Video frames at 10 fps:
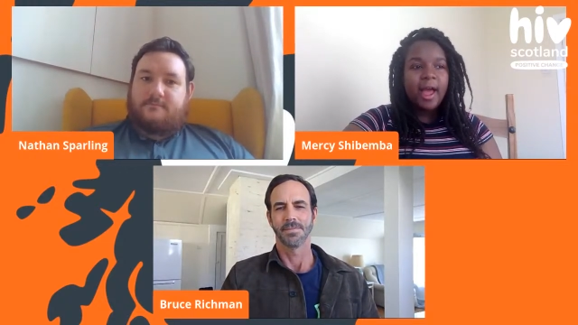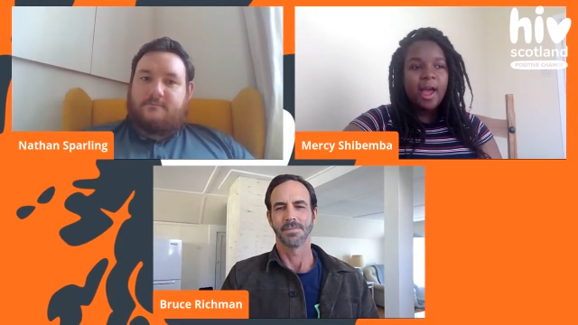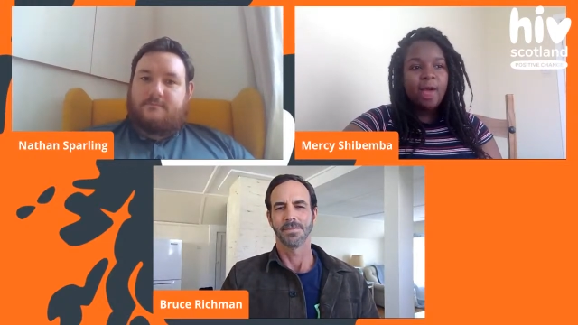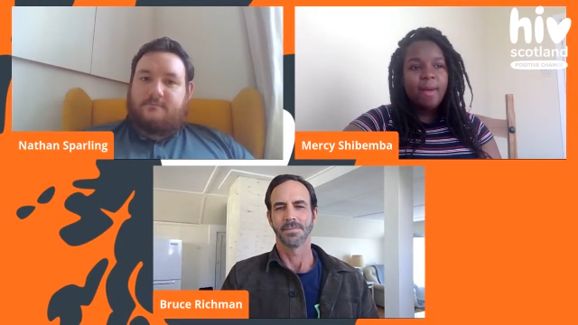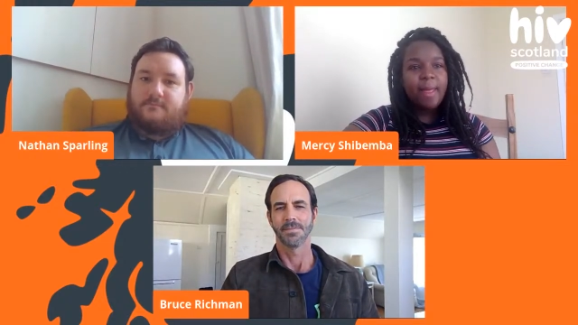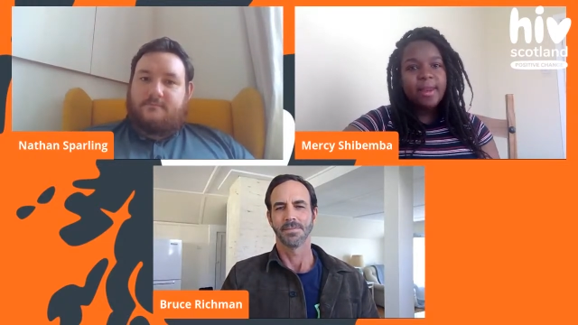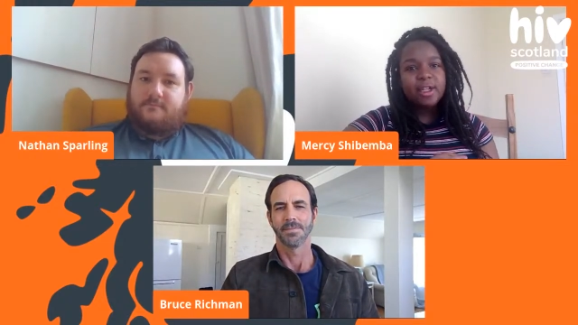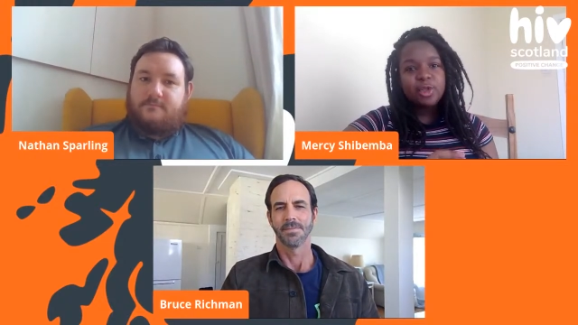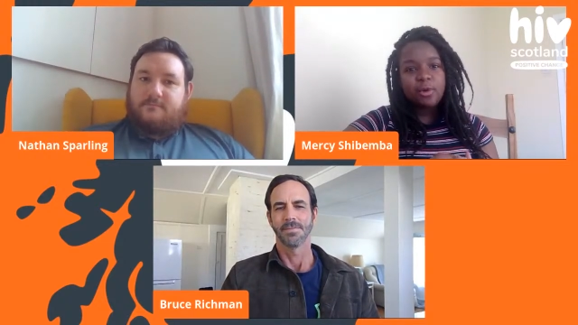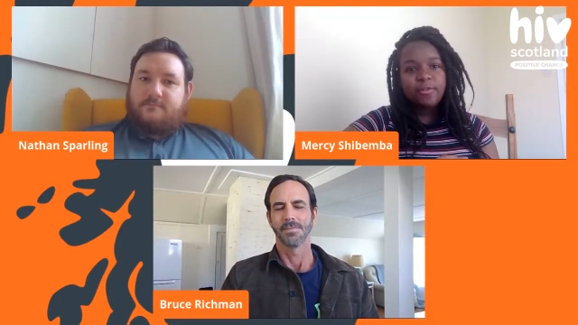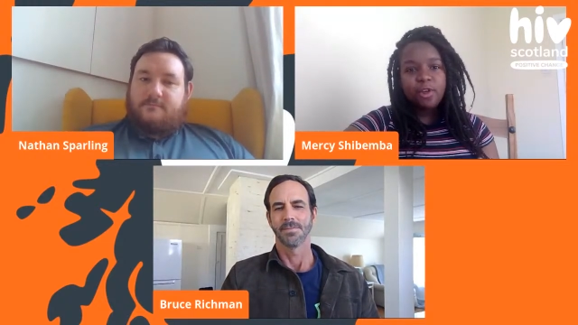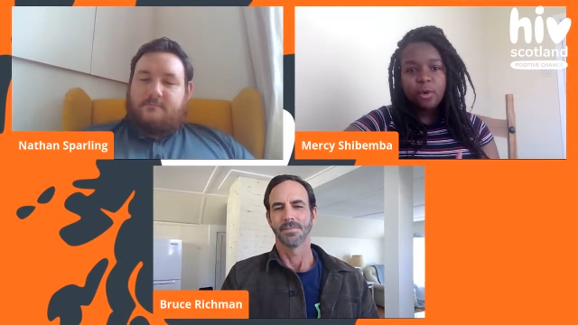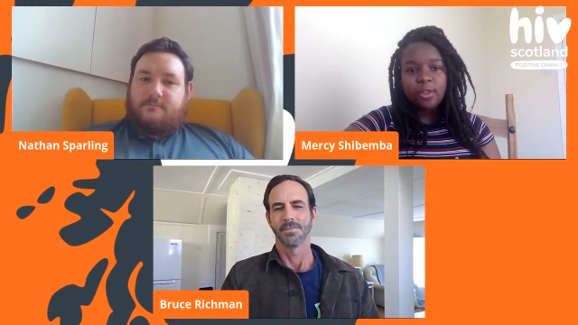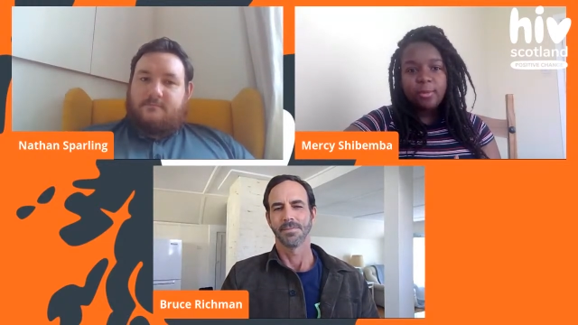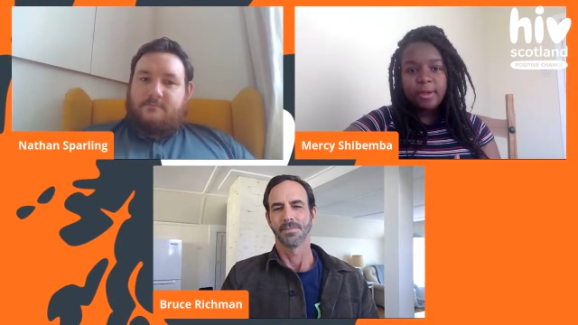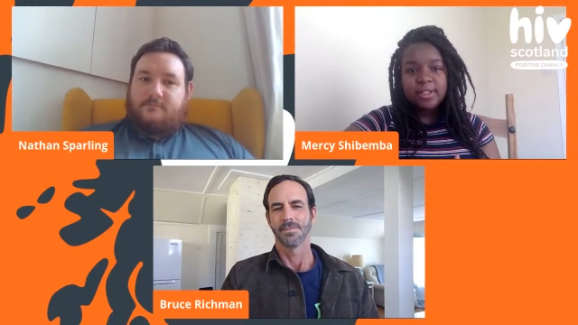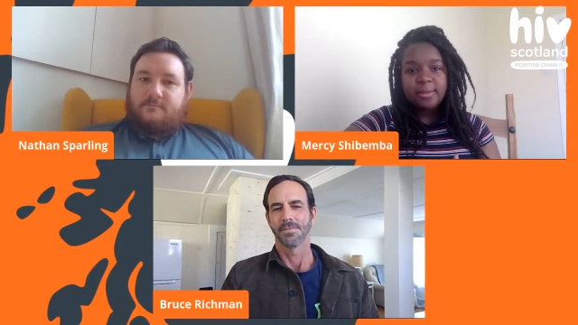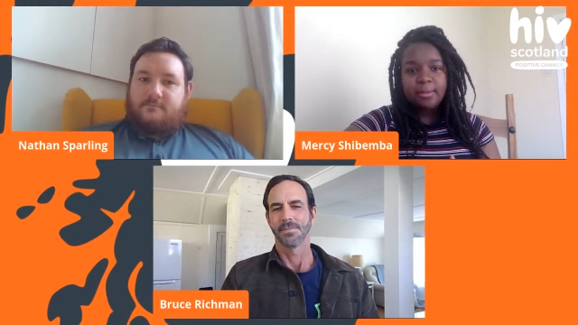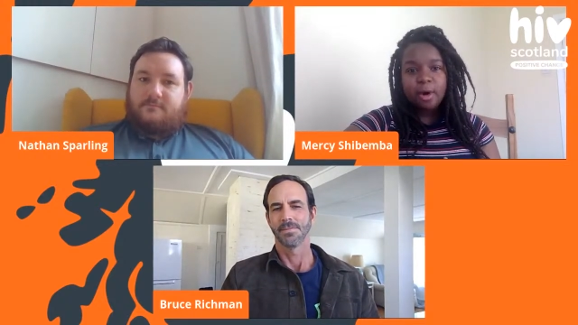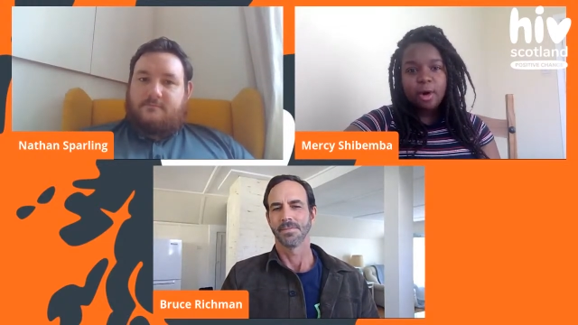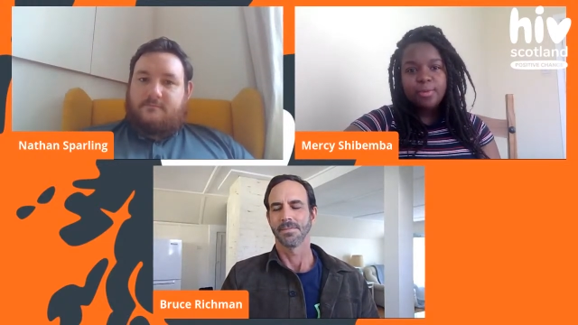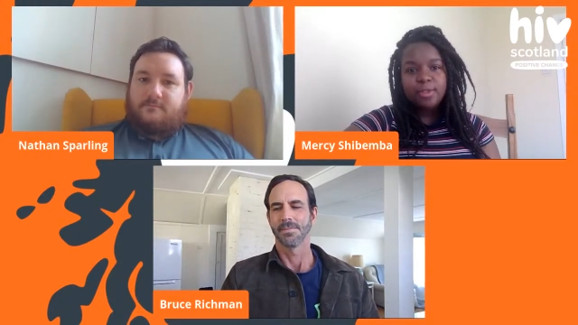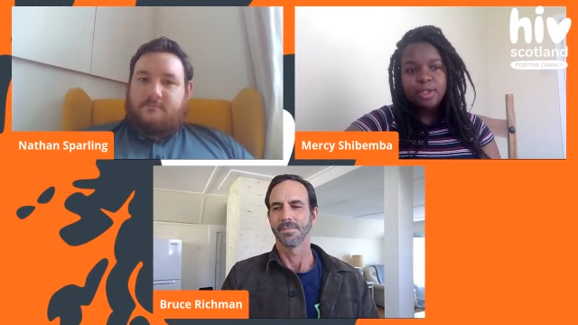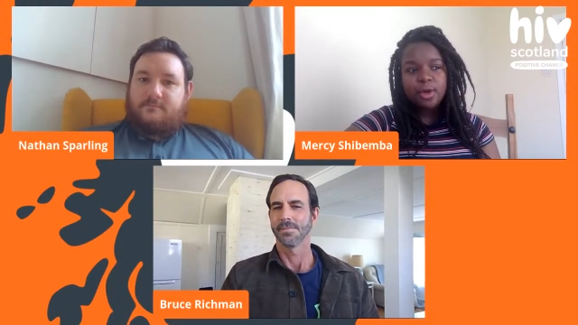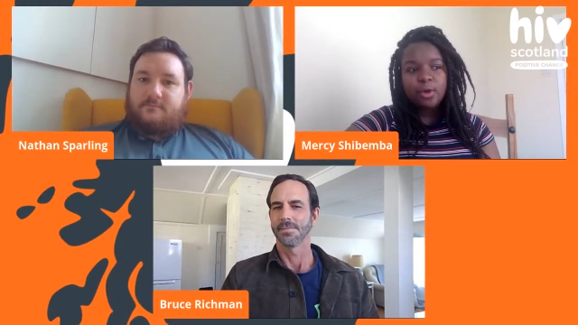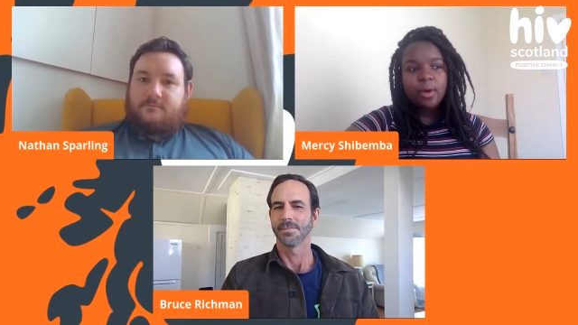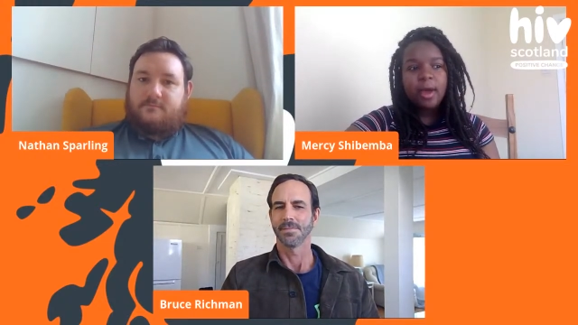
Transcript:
Speaker 1: Um, and then I do a few other bits and bobs. So